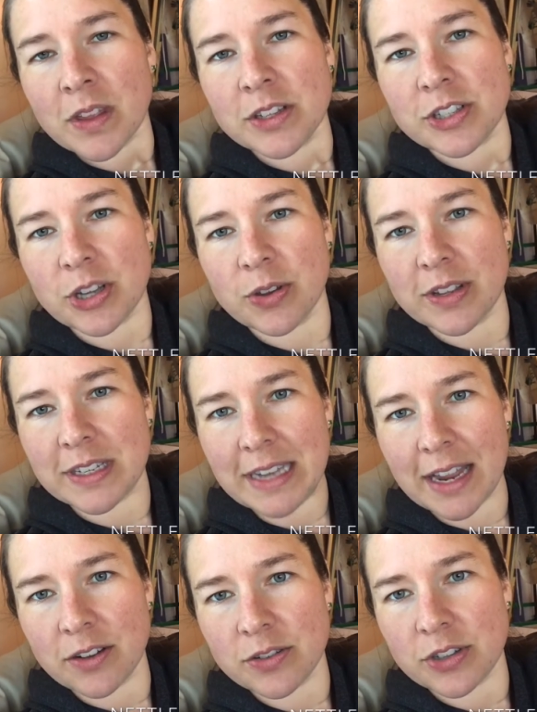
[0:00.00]
so the
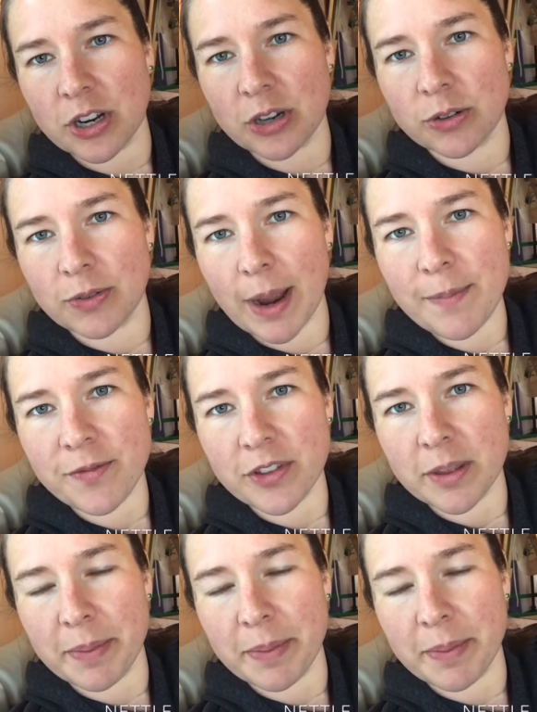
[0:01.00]
nettles are ripe for the